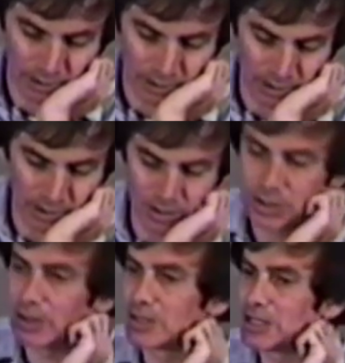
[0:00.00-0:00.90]
And who
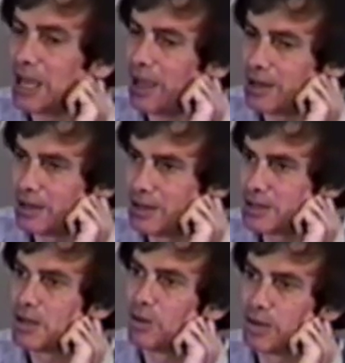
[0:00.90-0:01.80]
shall stand in
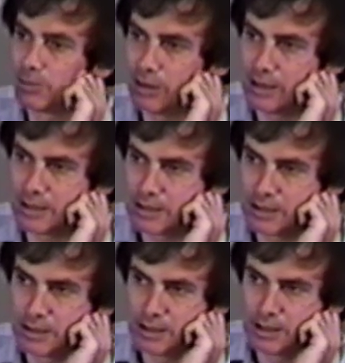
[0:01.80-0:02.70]
his holy place?
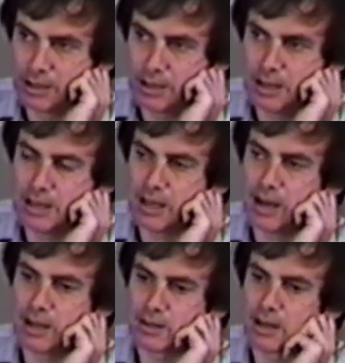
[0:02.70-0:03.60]
He that
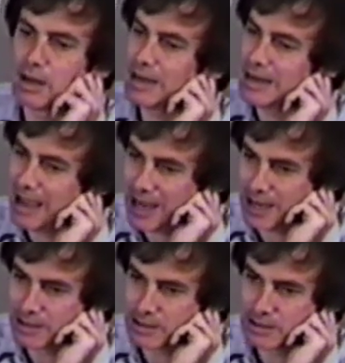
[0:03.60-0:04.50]
hath clean
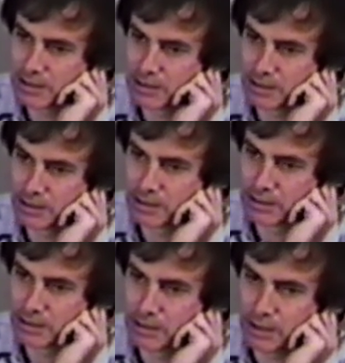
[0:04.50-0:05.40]
hands
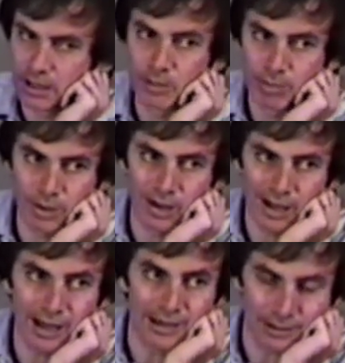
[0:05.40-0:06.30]
and a pure
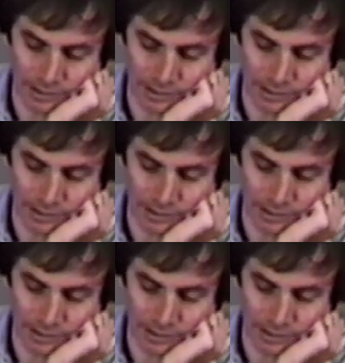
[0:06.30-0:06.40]
heart.